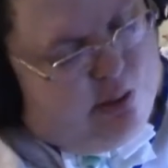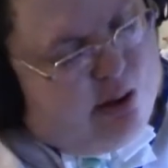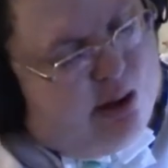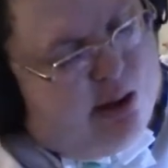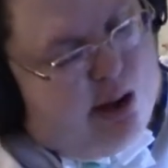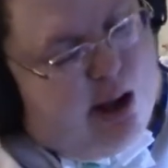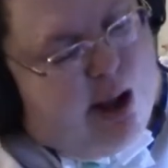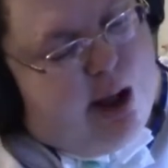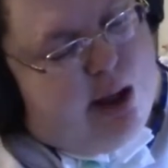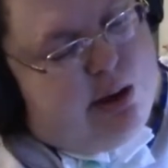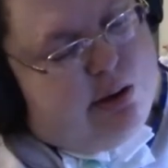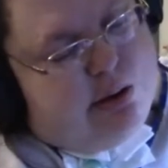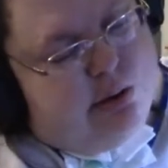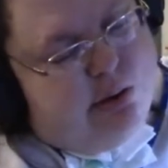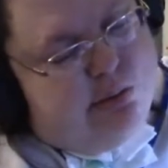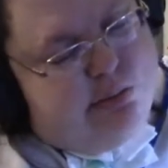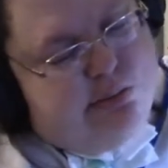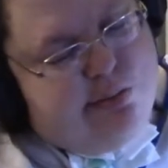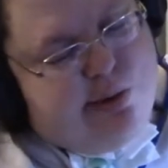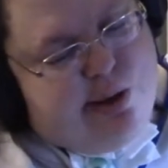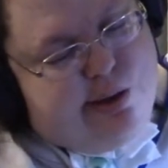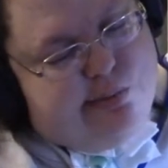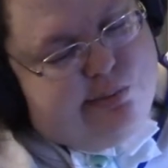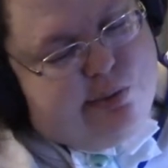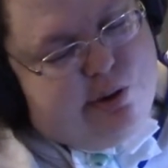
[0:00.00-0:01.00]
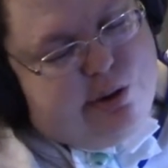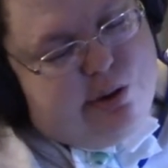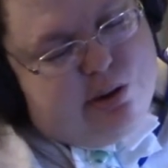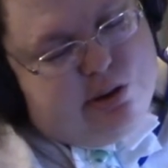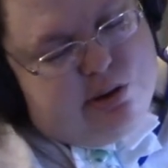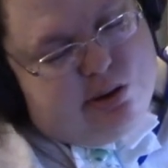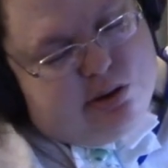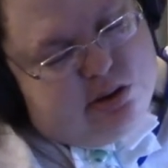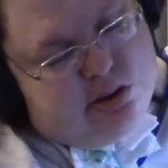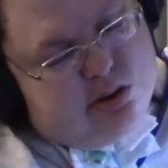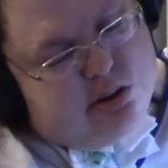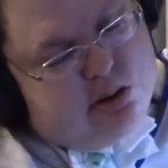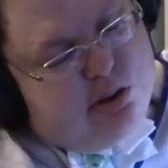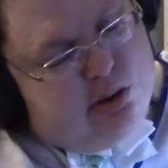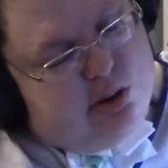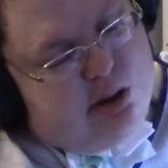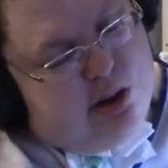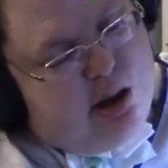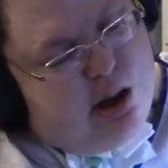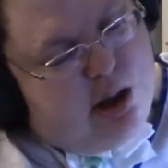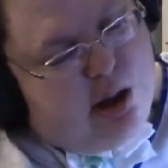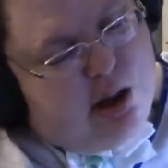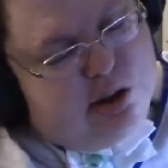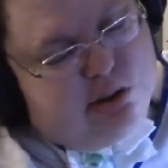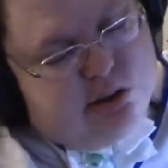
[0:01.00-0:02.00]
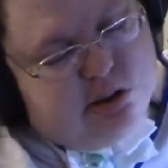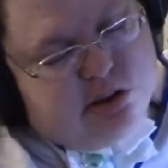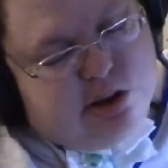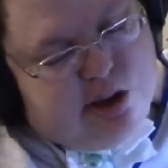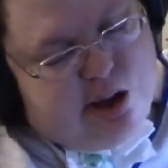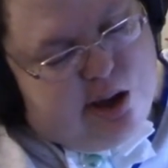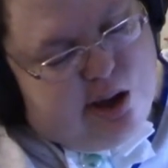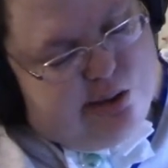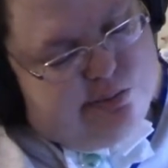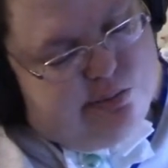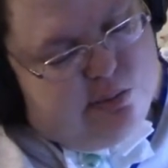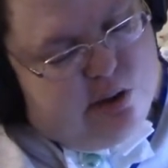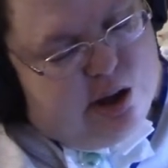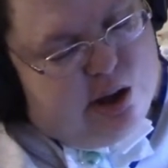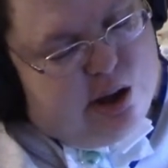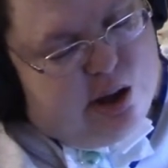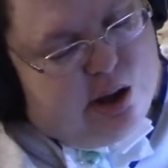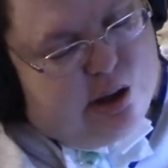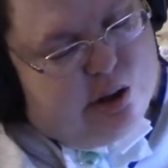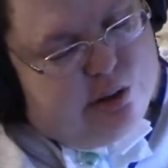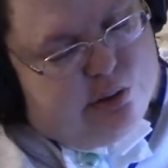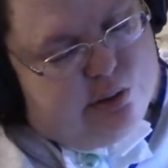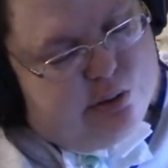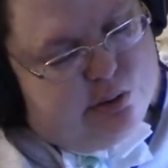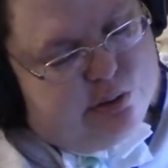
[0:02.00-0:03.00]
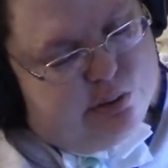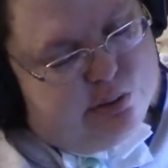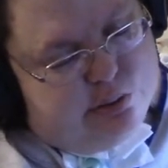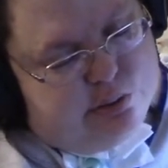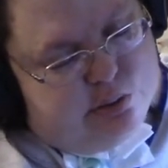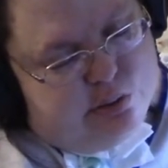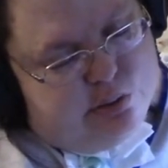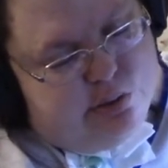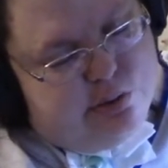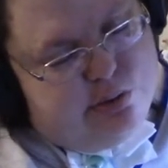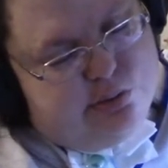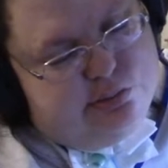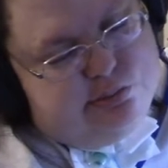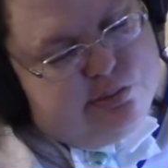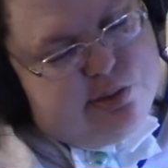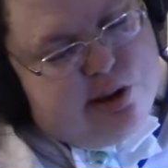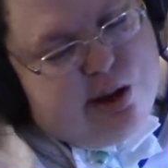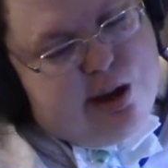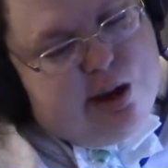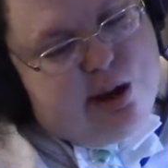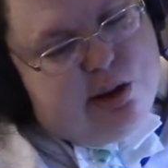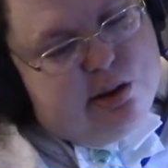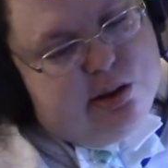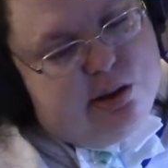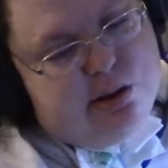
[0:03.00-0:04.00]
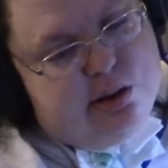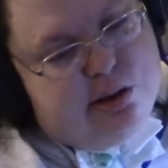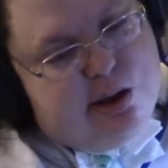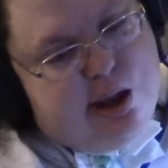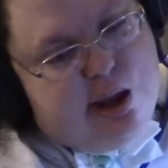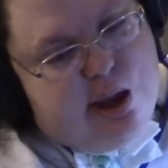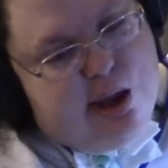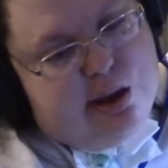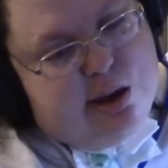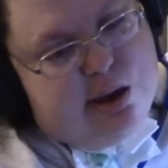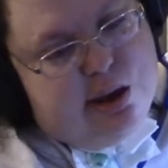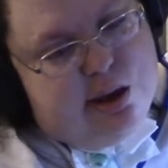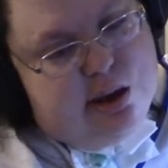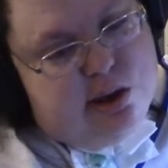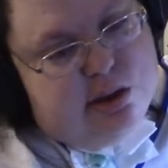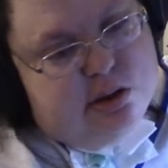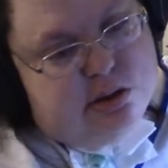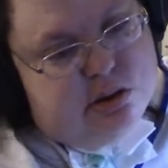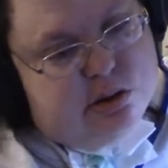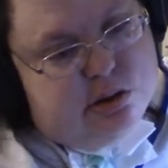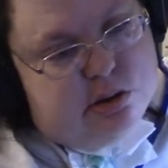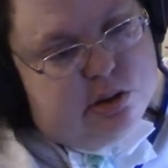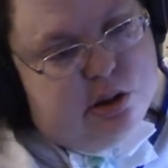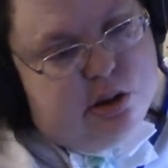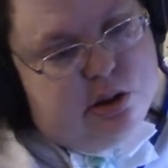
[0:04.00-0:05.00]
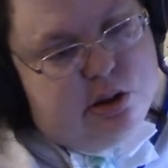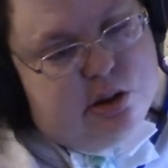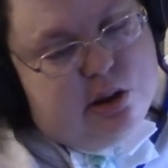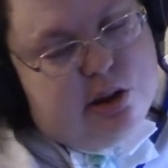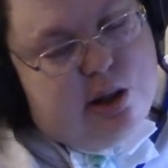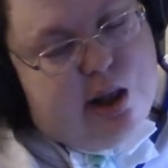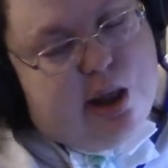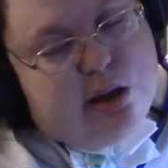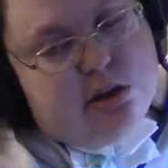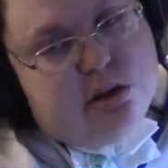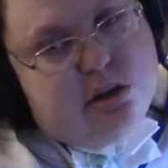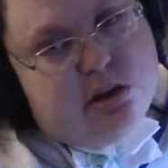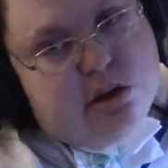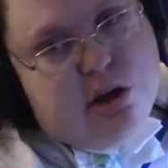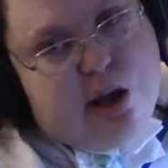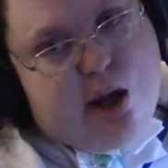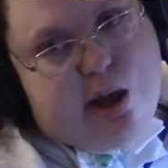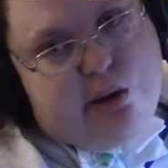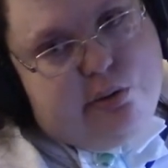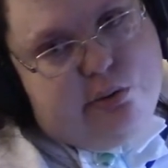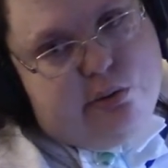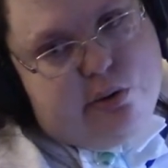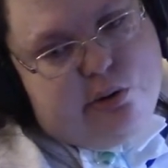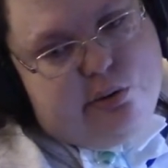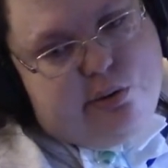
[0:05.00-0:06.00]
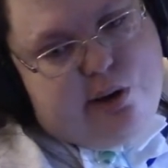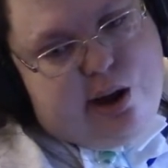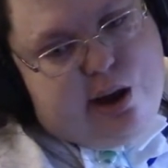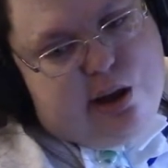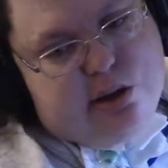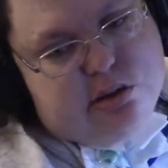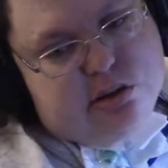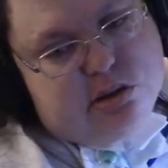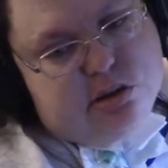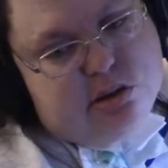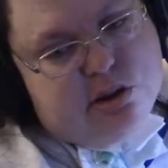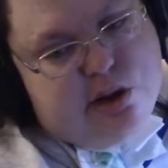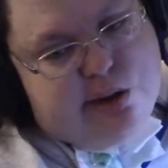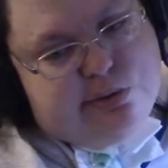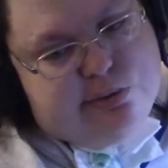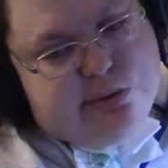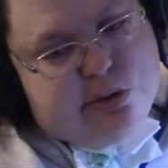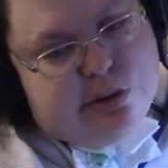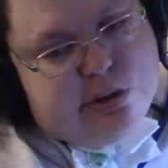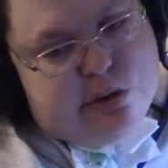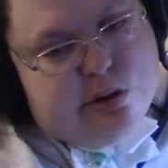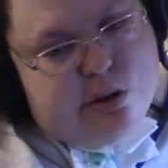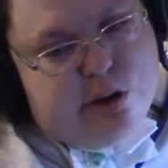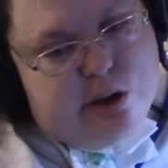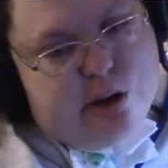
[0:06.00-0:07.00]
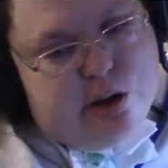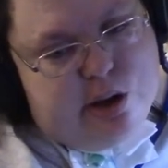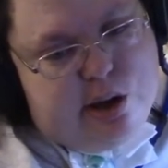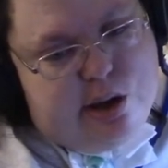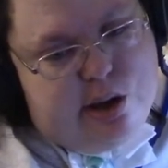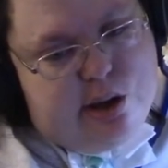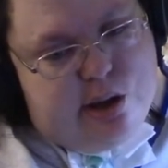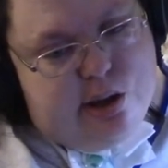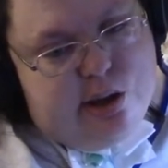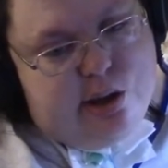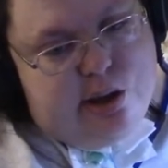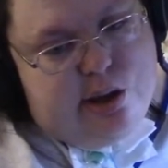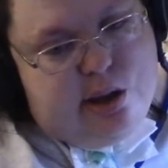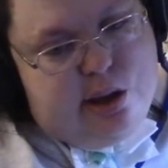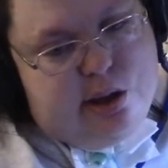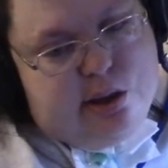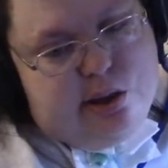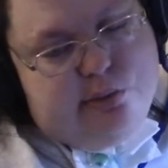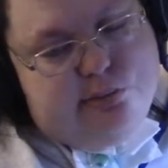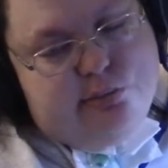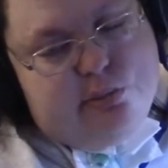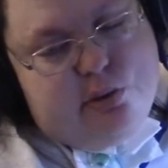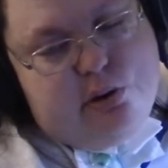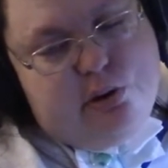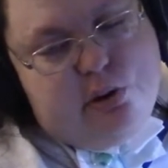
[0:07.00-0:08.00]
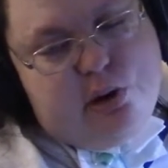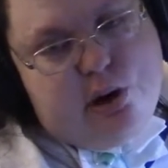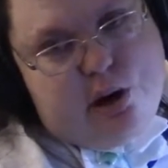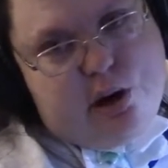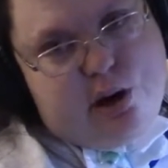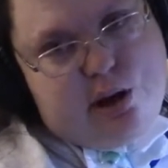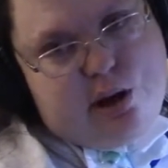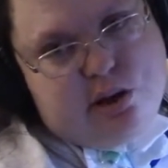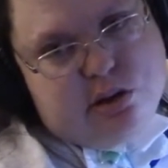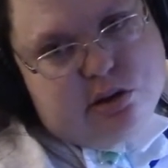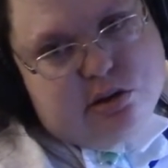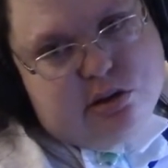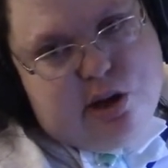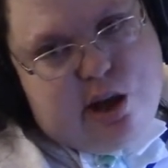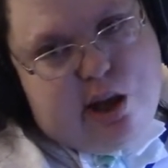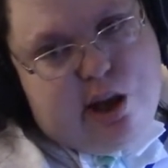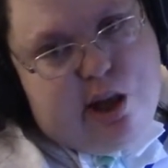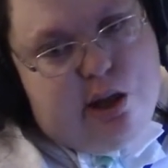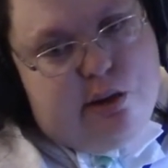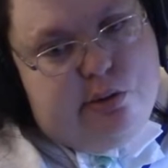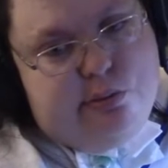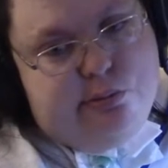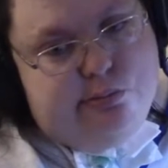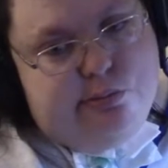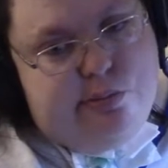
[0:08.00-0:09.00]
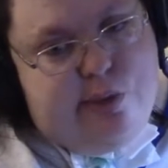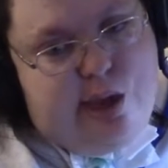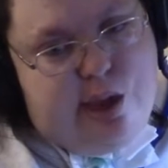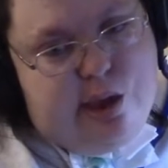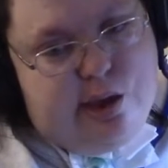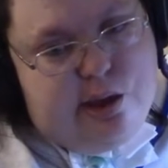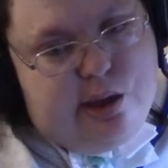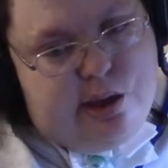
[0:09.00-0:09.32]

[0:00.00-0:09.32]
I don't remember. It's a long time ago. But he'd take his lunch hour around 7:30 in the morning to help me,